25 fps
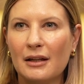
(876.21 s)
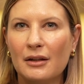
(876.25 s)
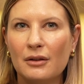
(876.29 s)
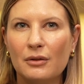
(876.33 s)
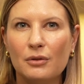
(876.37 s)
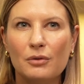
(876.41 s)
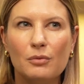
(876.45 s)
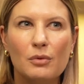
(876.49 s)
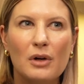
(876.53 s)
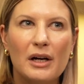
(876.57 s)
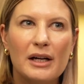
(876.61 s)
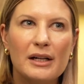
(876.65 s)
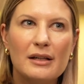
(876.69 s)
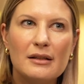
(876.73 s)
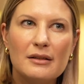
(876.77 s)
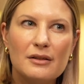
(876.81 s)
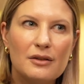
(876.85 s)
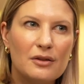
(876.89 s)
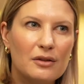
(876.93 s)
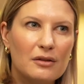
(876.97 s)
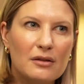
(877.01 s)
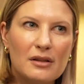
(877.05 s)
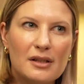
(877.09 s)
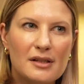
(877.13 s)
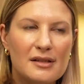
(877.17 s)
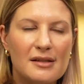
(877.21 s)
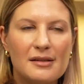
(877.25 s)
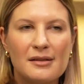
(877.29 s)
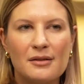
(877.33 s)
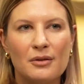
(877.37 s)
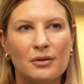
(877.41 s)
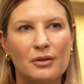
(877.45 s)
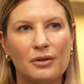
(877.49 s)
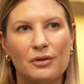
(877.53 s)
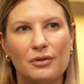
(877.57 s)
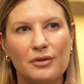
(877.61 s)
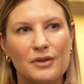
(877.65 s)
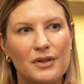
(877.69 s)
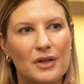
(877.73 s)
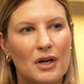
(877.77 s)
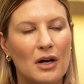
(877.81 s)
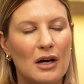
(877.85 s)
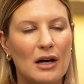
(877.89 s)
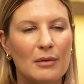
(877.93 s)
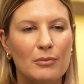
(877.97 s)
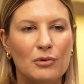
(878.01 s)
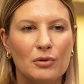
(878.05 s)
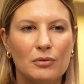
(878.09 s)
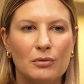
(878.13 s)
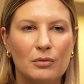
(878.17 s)
or why this is not a good
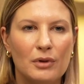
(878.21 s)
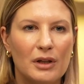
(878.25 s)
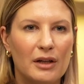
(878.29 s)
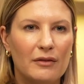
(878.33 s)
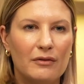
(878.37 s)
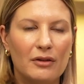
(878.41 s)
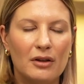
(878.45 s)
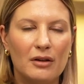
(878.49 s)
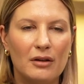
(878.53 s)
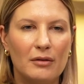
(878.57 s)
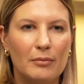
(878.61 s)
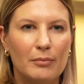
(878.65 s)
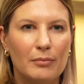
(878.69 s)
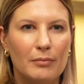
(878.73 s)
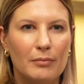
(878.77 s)
time or whatever.